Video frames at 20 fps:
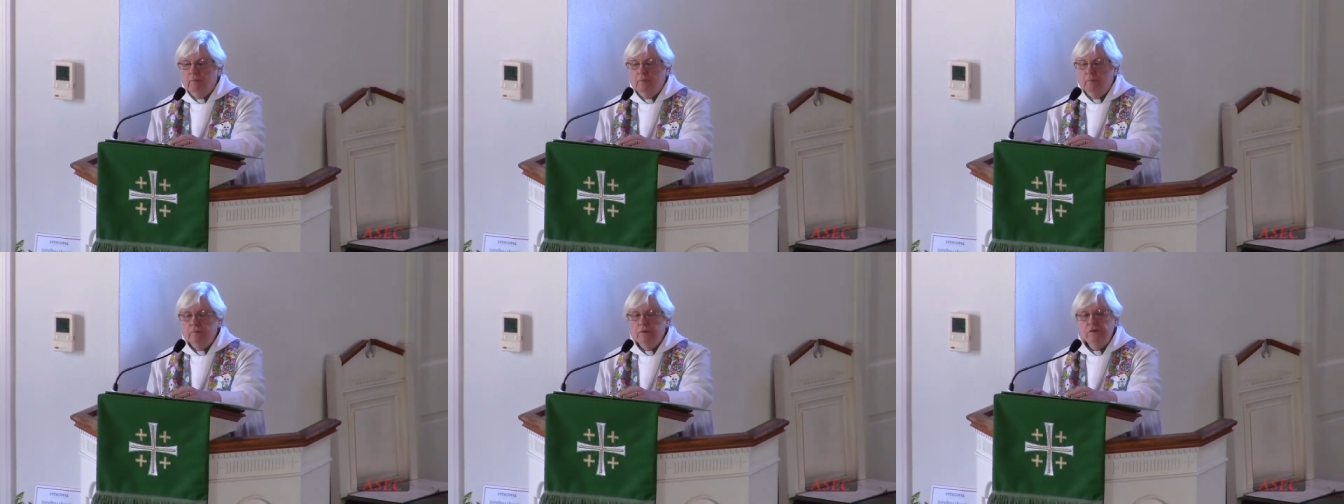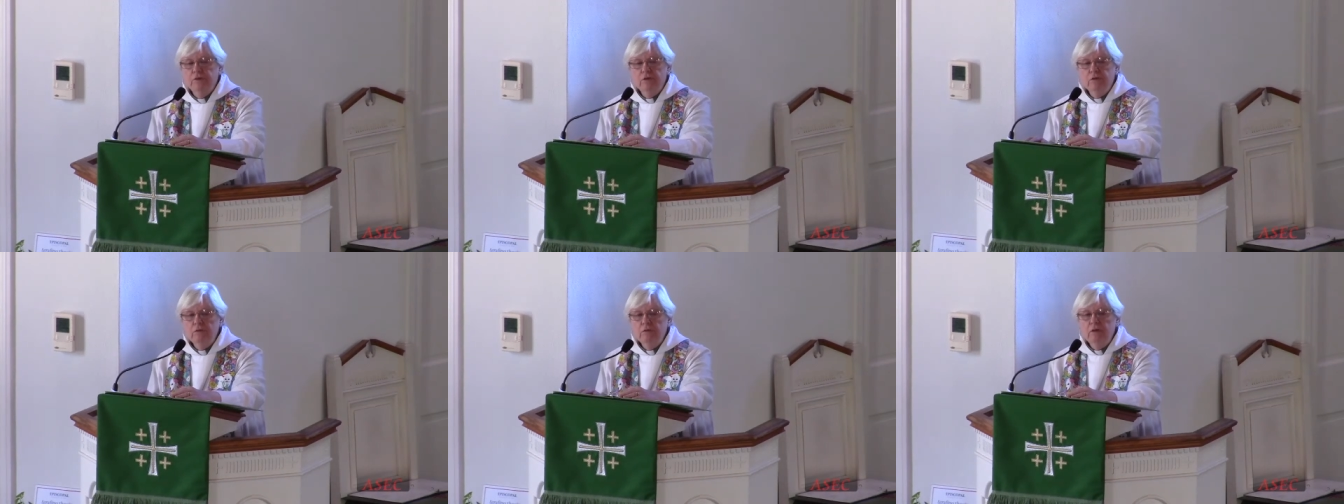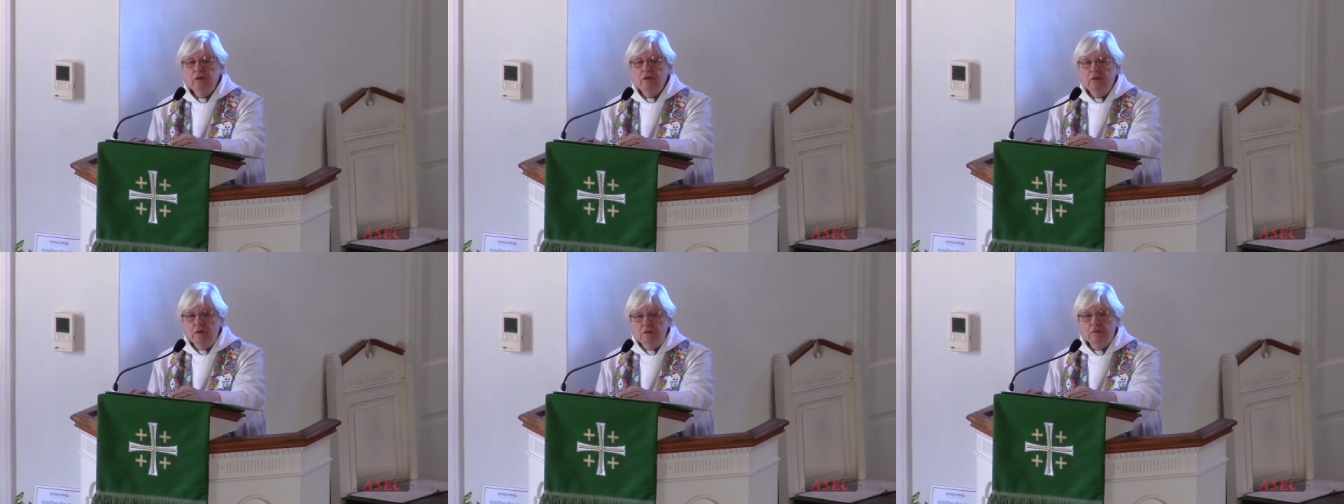but there
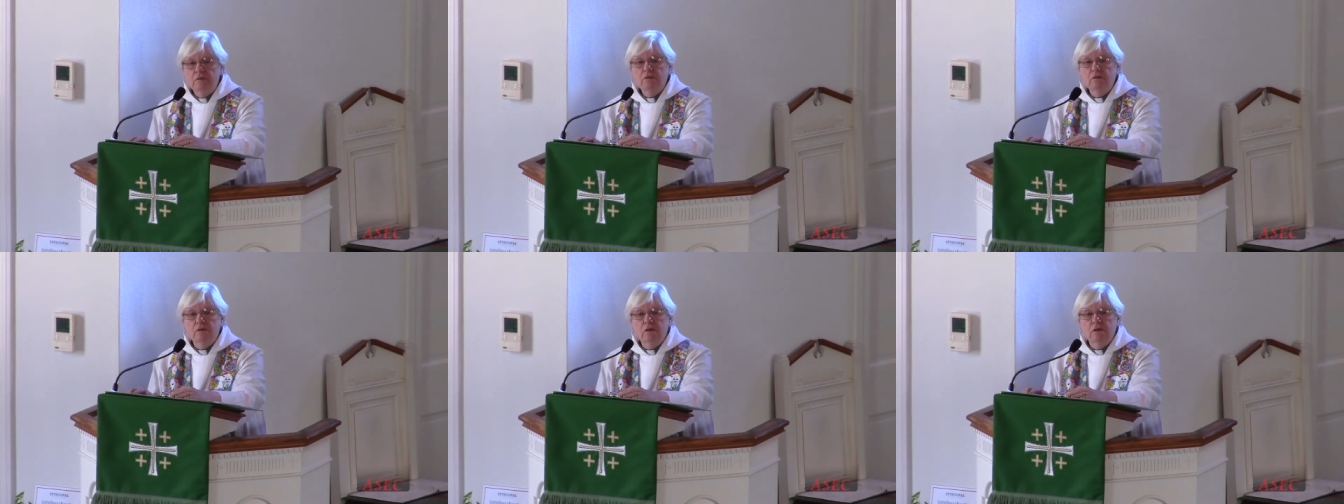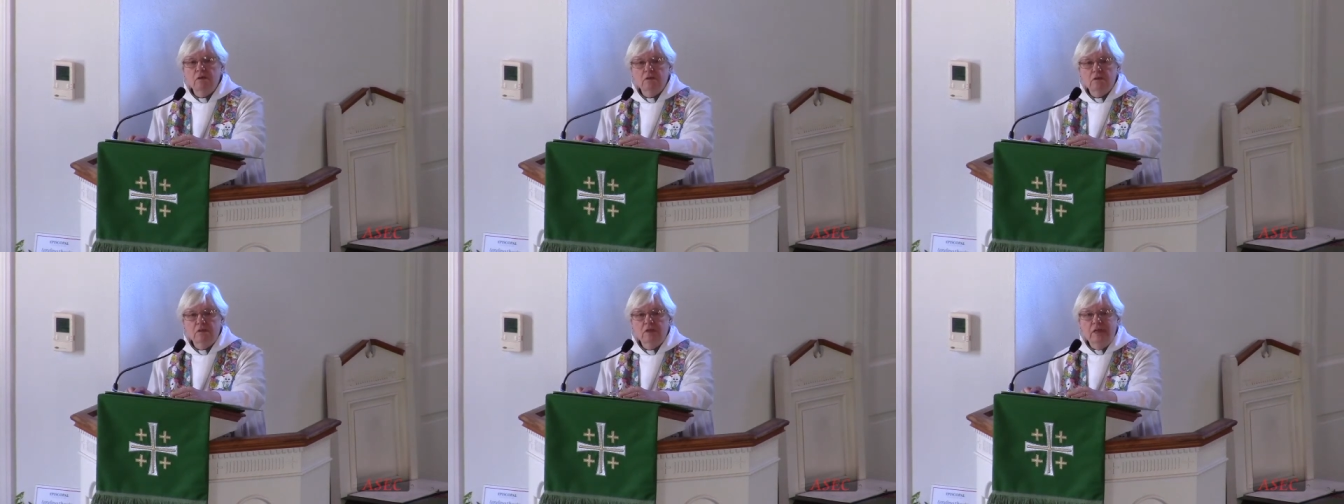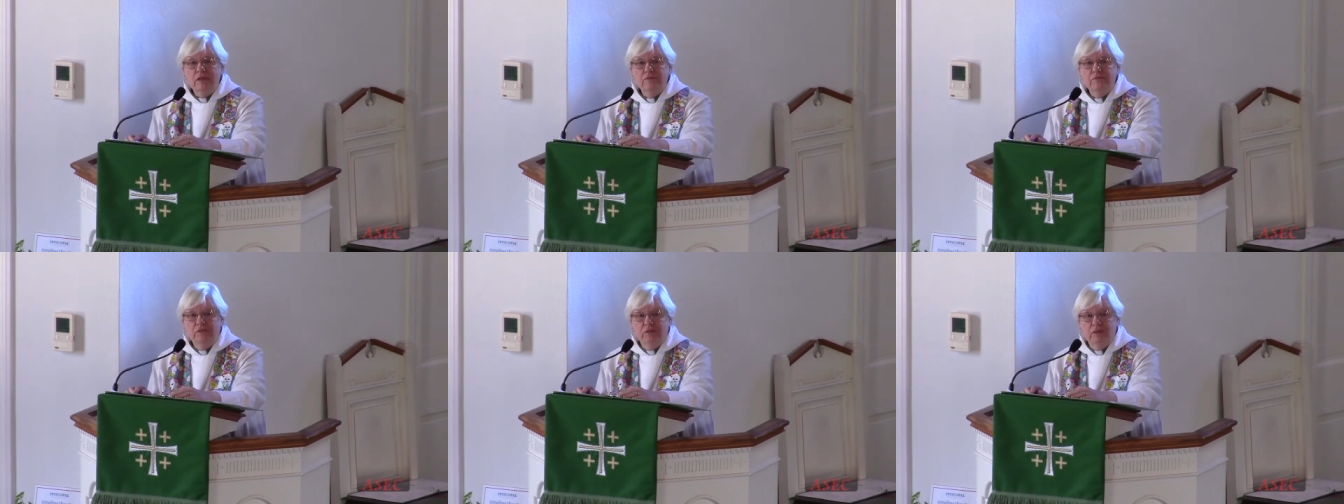is a
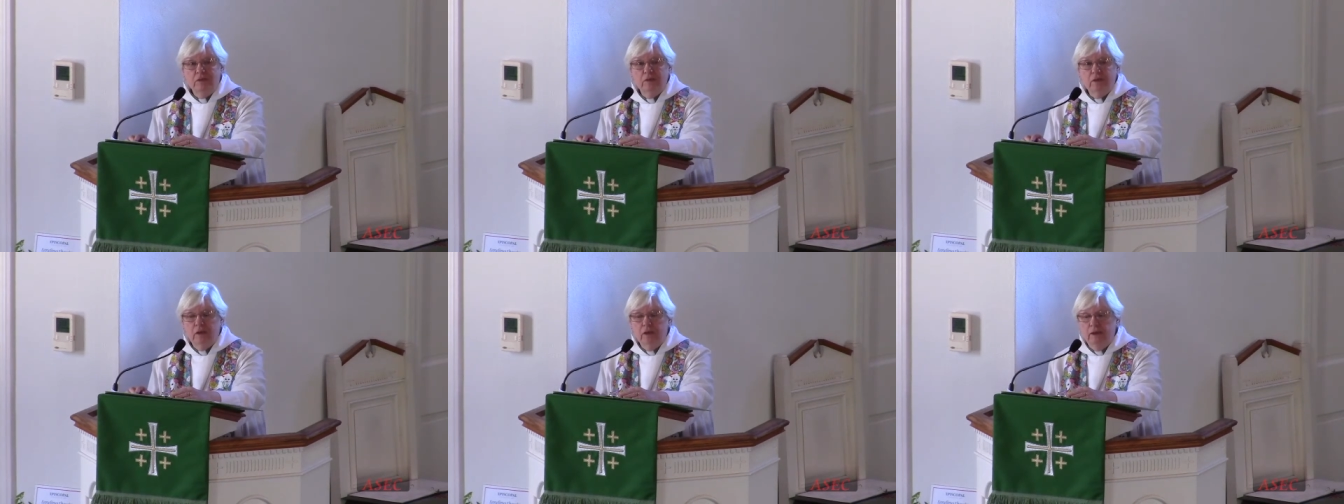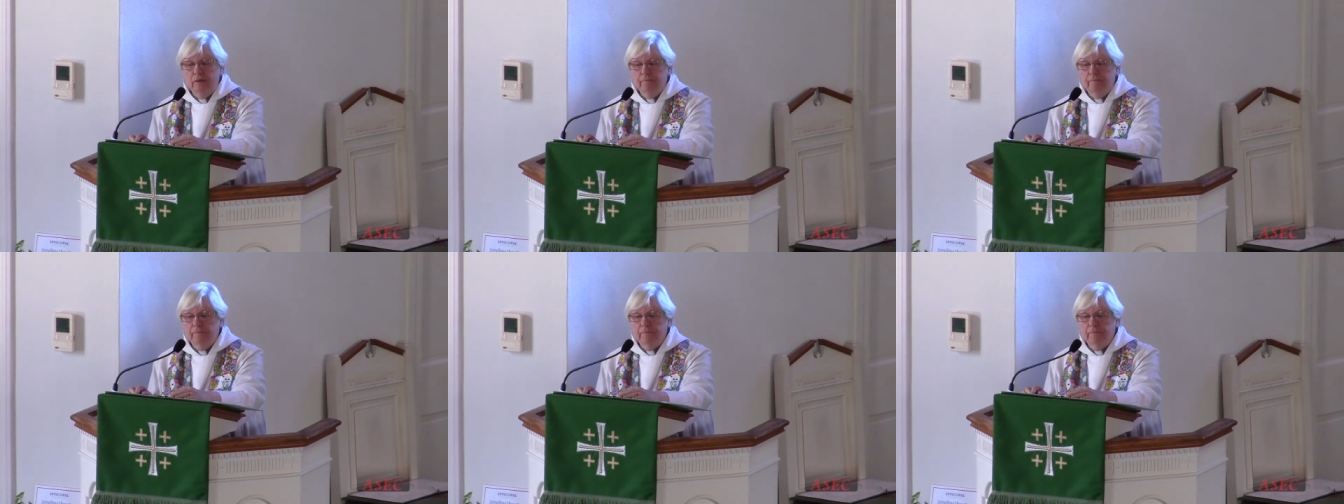safety net.